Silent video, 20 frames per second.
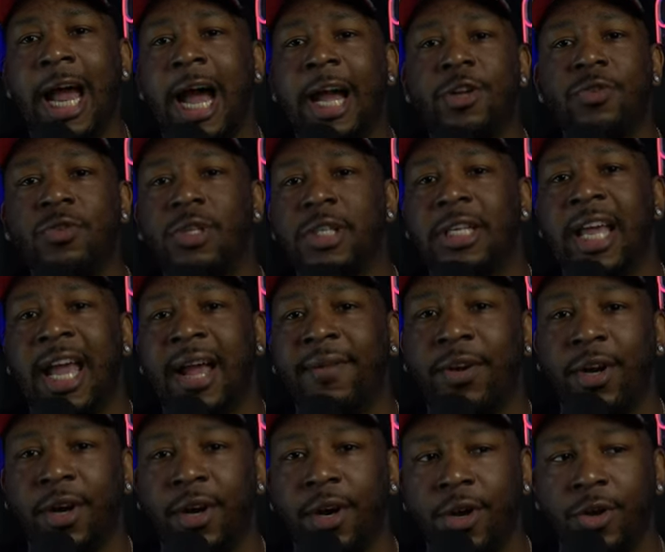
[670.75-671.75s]
Now you just
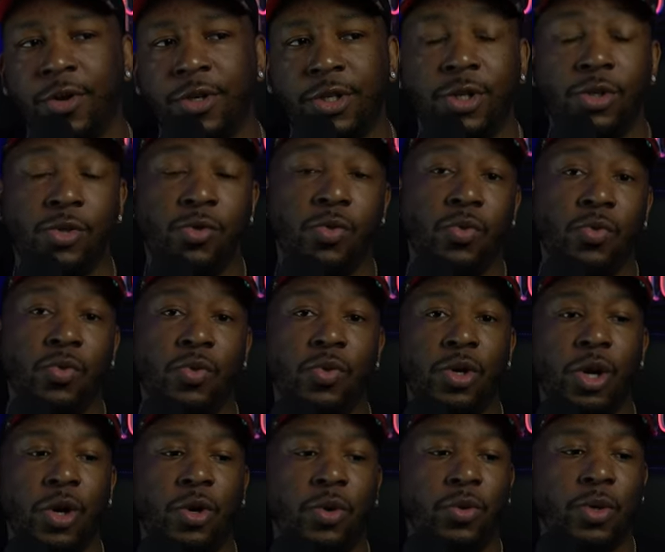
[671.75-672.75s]
have the urge because you,
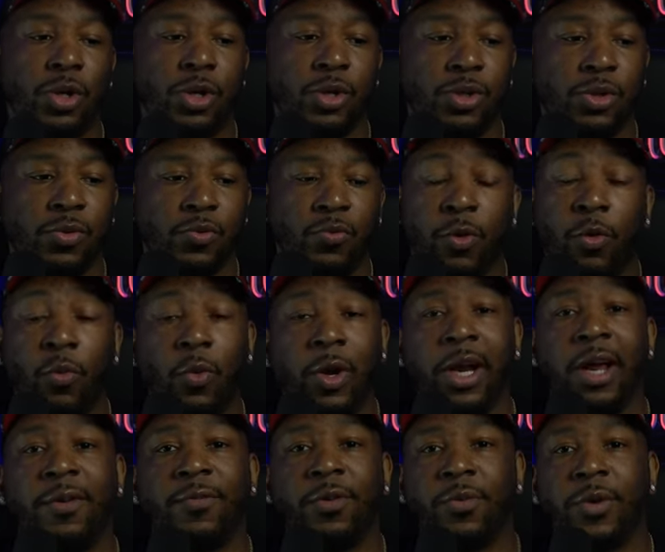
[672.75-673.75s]
you know, because for
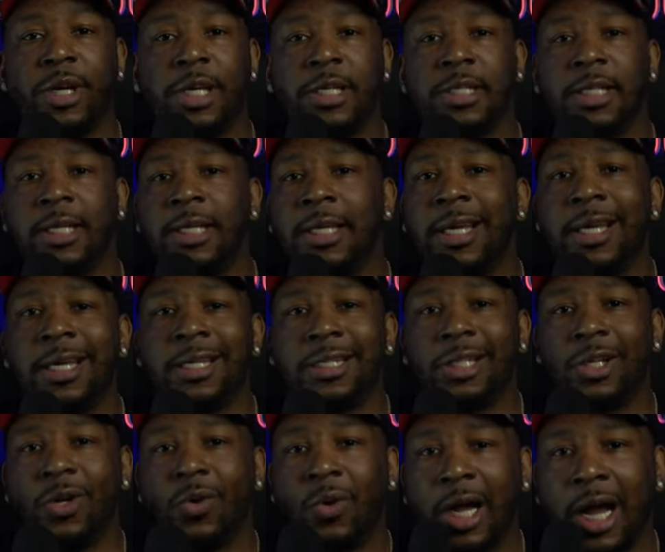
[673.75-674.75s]
whatever reason
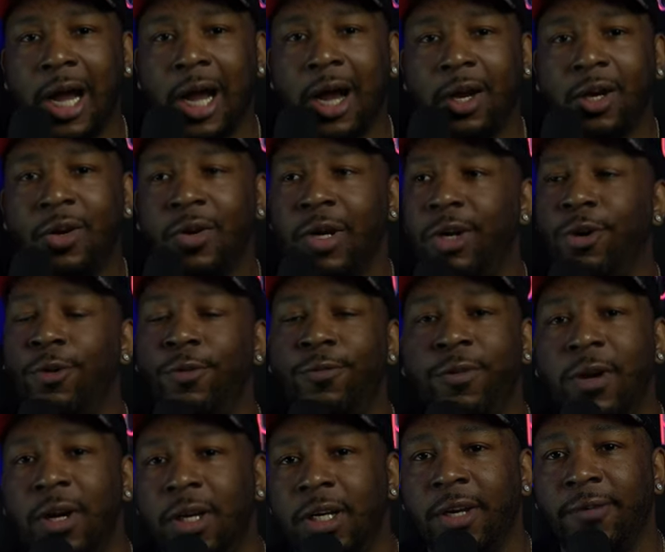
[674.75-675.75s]
to go conquer and
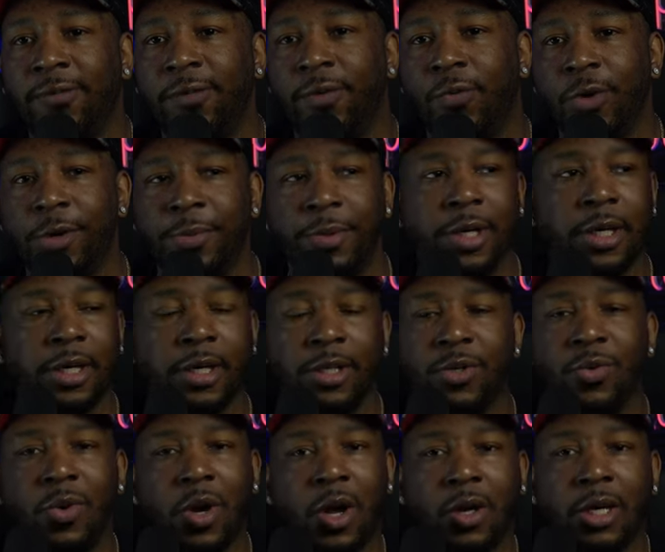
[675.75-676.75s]
go fuck different women
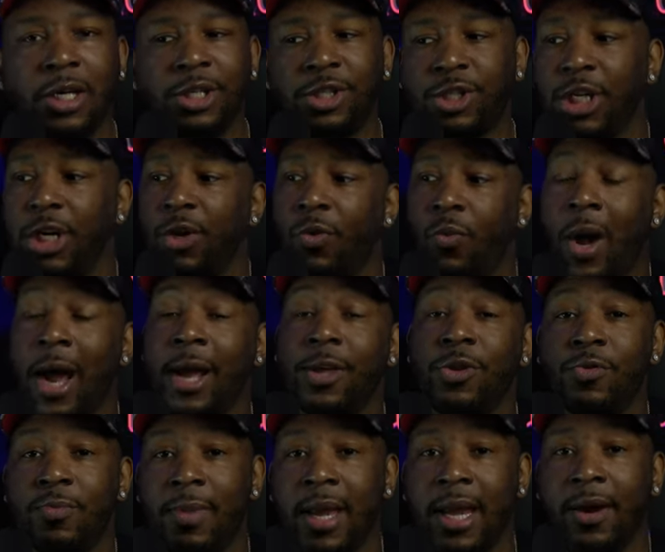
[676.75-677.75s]
and do all this shit
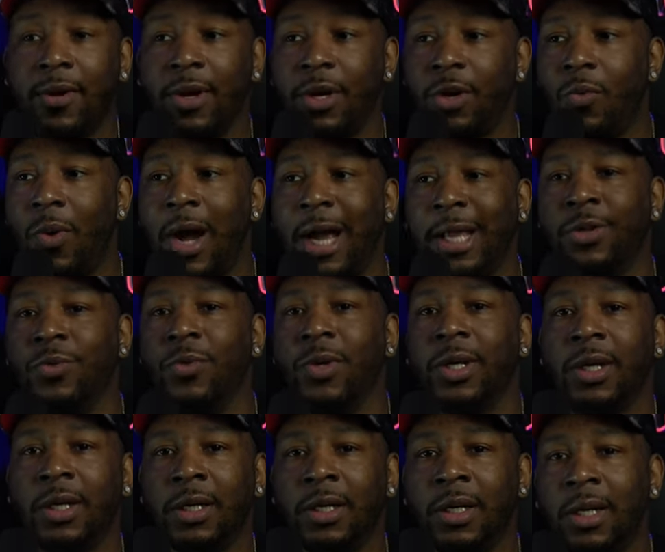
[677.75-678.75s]
while you married or while
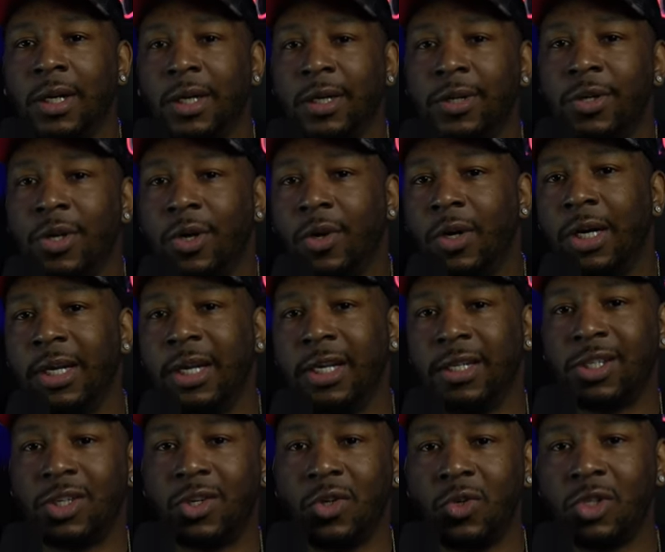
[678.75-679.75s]
you in a, you know,
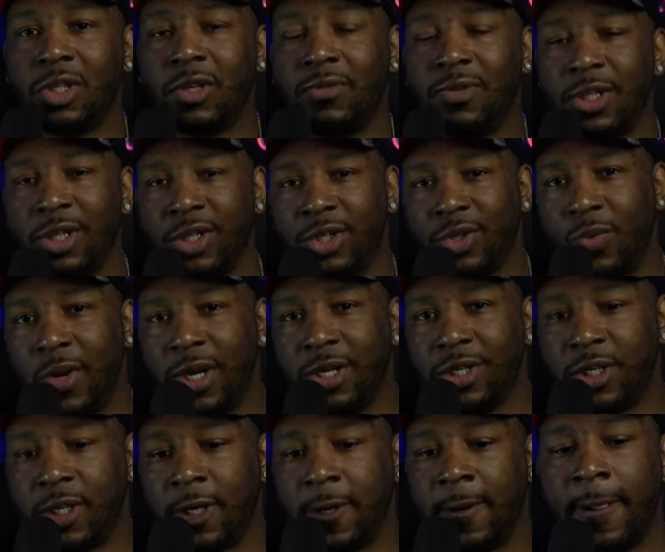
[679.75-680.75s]
an exclusive
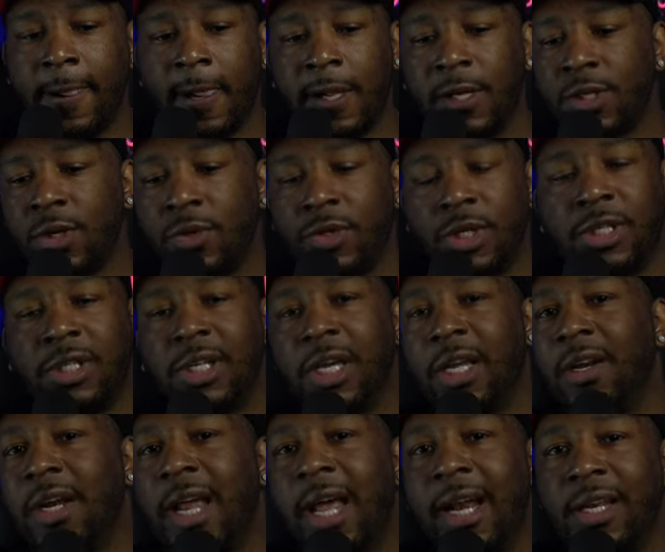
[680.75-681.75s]
situation. So
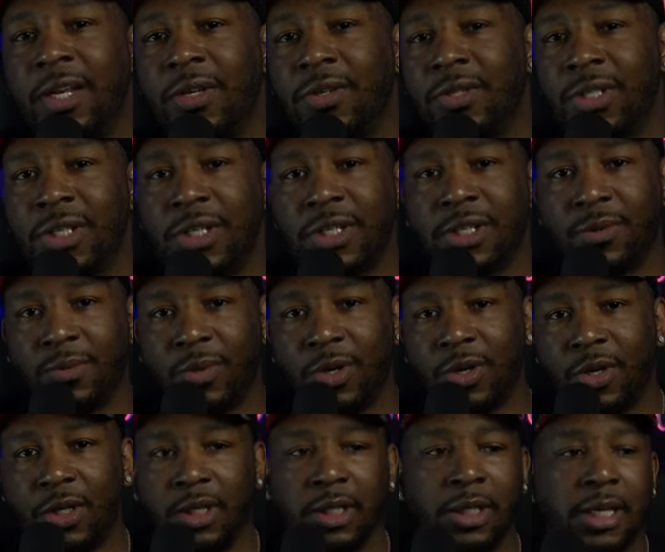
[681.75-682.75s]
just get it out of your
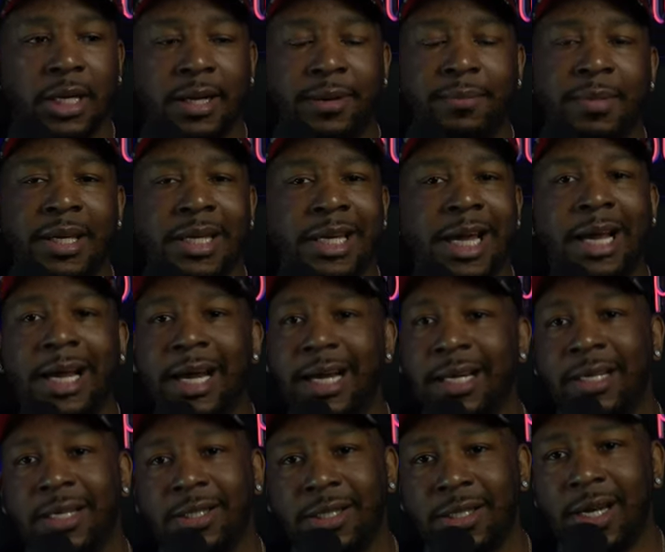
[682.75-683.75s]
system early. Me, I
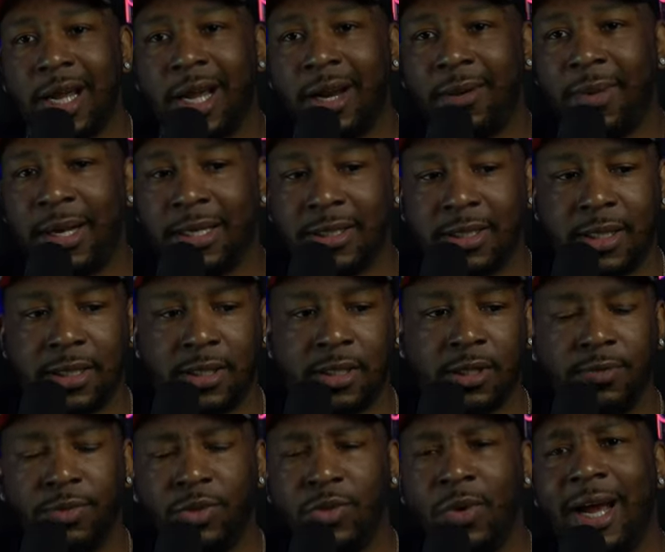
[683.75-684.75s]
got that shit out of my
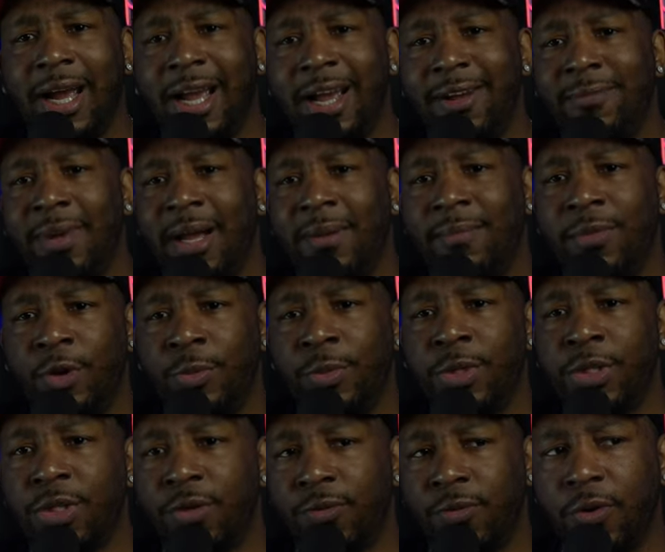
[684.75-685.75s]
system. Do I have my
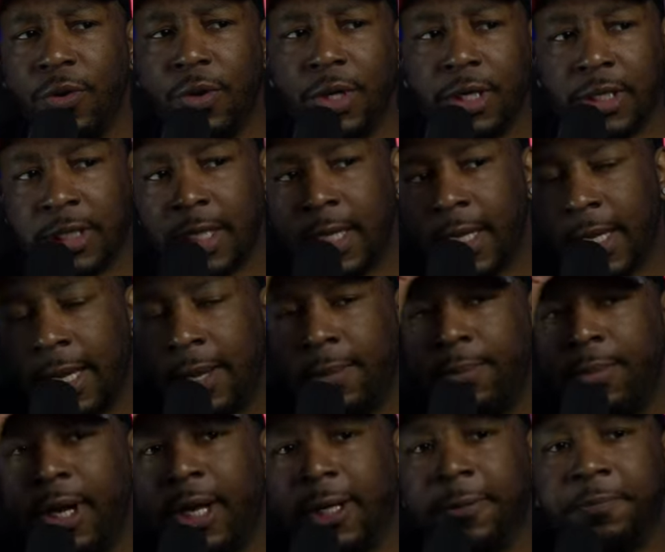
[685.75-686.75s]
moments? Of course.
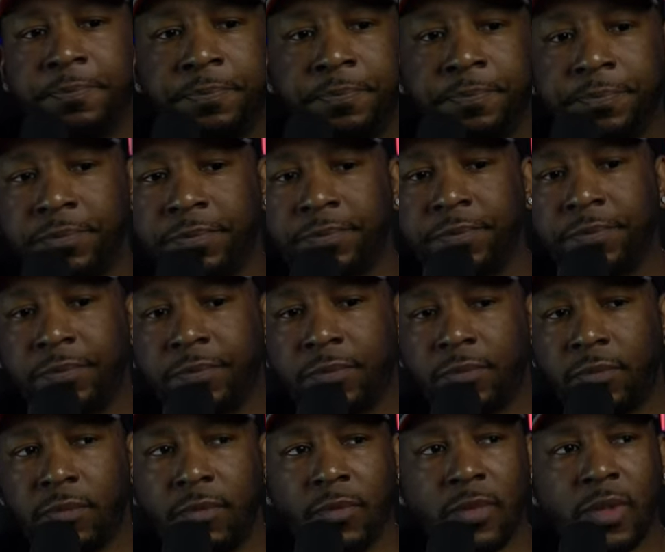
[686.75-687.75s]
But
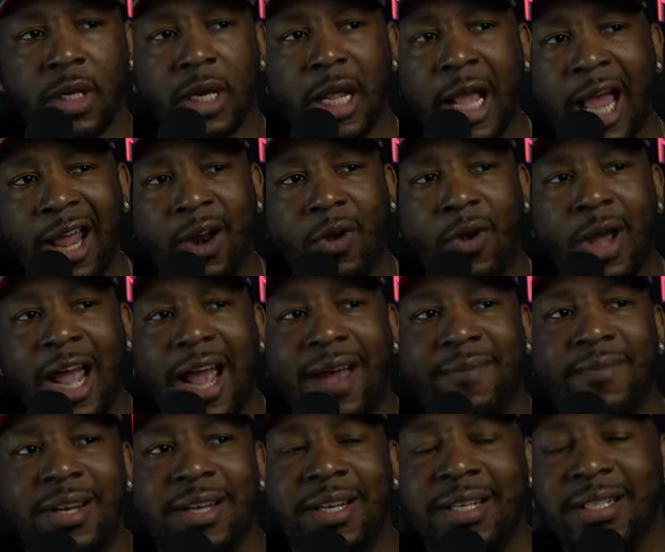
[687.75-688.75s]
I don't
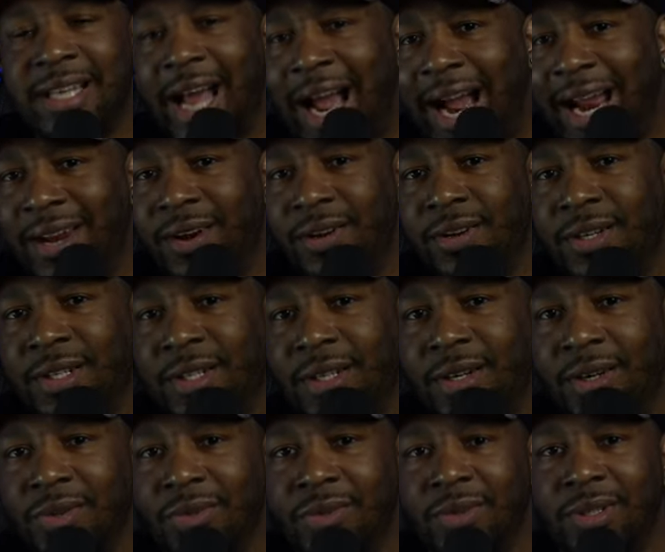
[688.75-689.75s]
have the desire
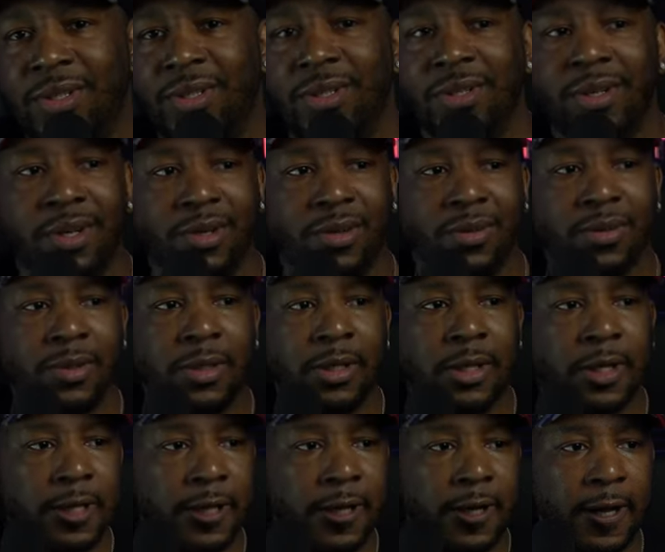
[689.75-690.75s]
to go, you know,
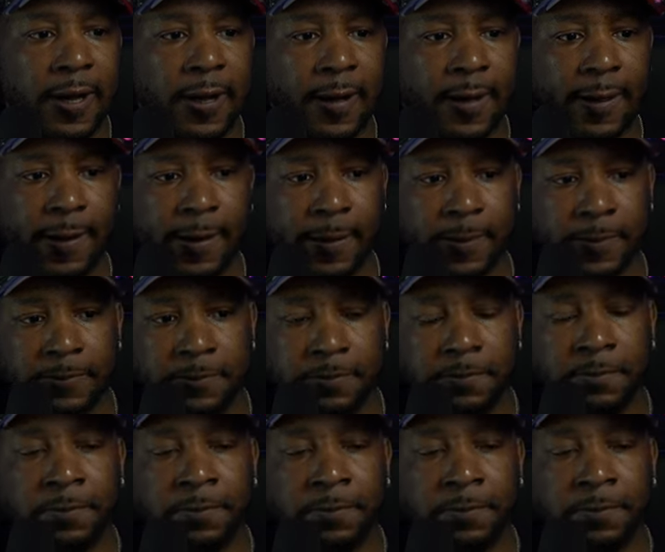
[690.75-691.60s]
uh,